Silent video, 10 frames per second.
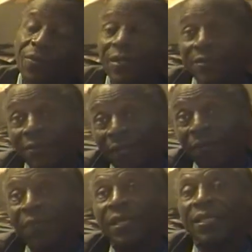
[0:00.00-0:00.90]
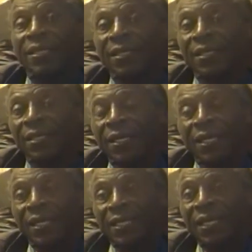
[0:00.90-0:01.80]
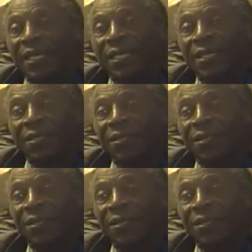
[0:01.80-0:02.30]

accept that that